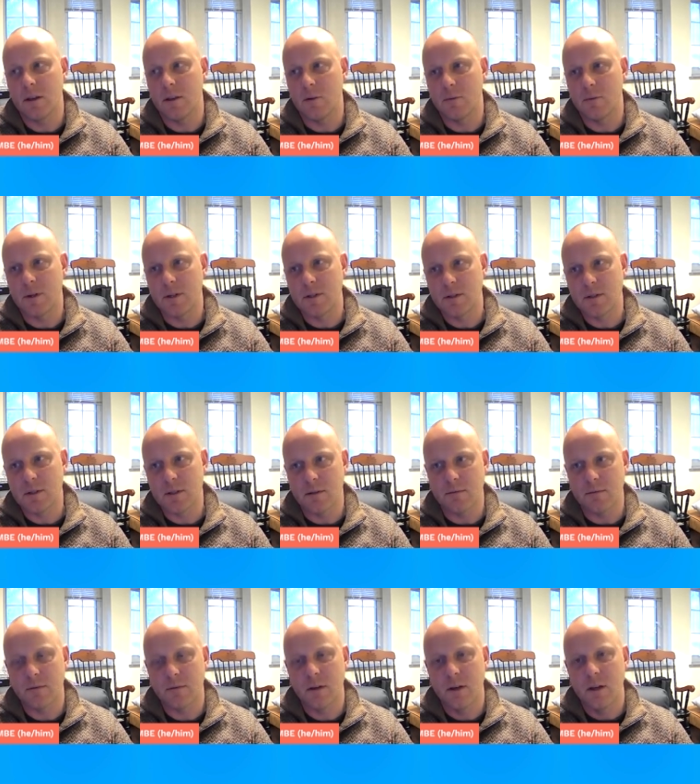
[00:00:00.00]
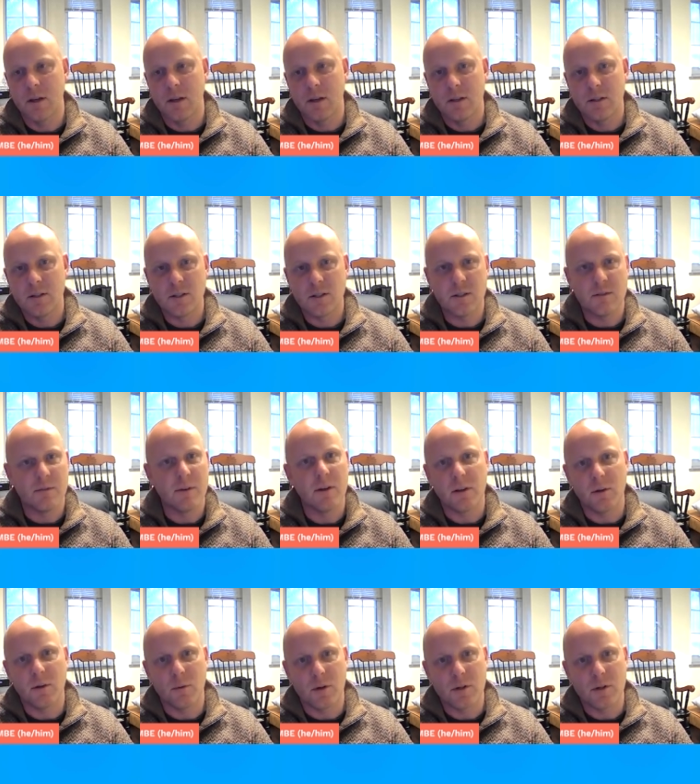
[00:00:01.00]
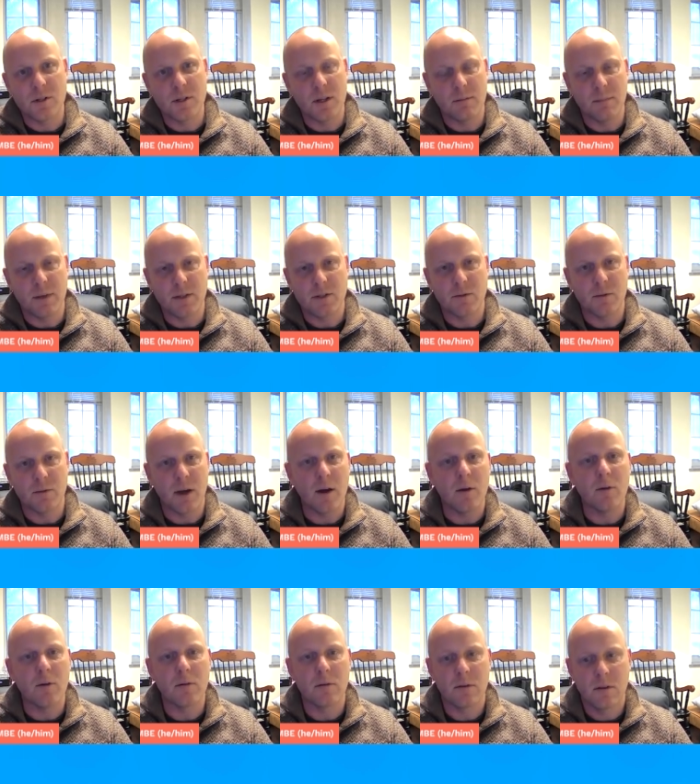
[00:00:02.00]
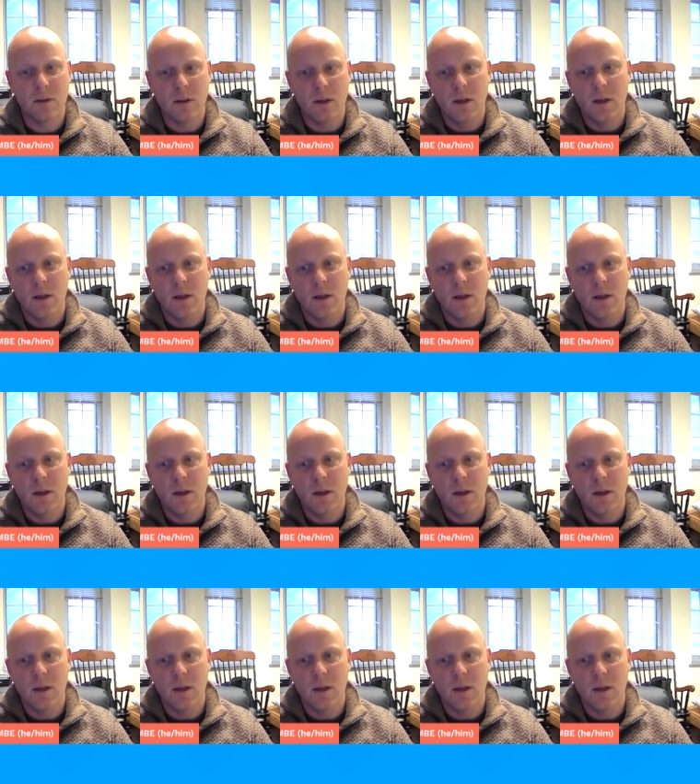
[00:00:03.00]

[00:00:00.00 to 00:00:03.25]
and the risks of severely worsening mental health